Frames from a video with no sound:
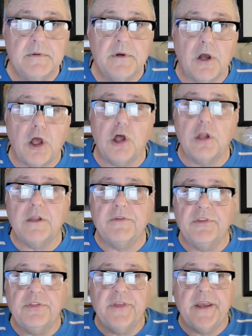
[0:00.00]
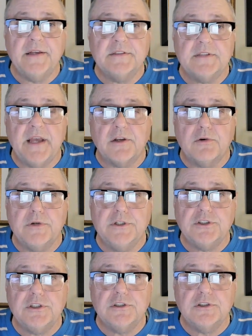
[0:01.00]
all of the things that
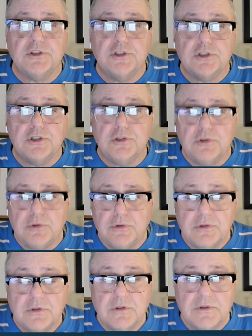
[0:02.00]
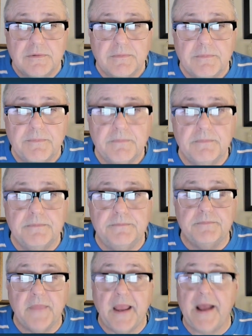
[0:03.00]
Christians do
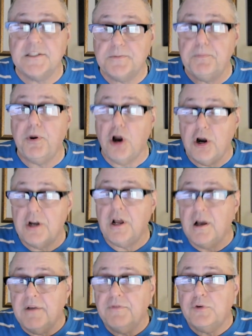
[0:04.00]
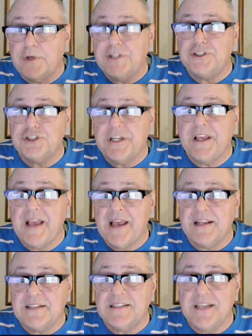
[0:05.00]
as part of
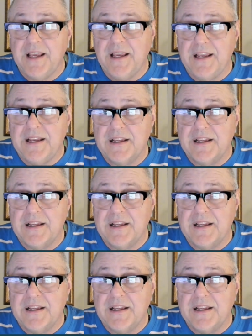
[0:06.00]
Christianity,